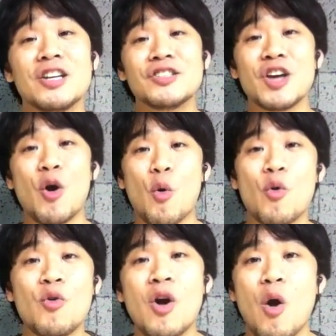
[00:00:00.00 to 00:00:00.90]
So,
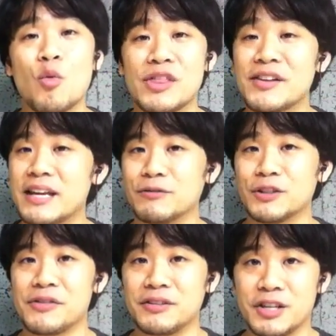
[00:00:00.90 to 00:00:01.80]
without any
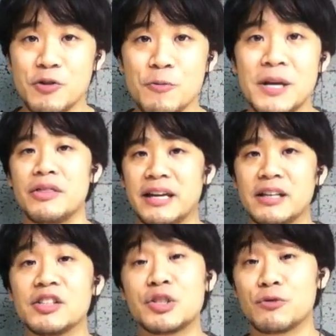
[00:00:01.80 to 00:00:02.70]
further ado, the
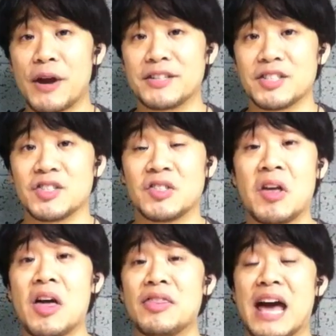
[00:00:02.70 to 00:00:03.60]
English phrases
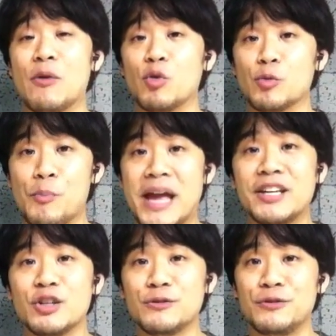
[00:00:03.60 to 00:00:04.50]
that will
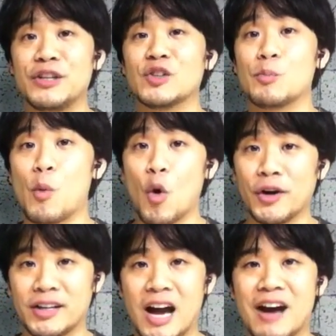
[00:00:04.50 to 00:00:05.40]
make you feel
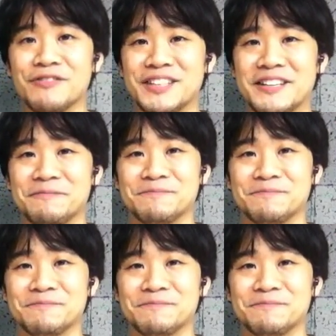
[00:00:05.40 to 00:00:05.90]
more confident.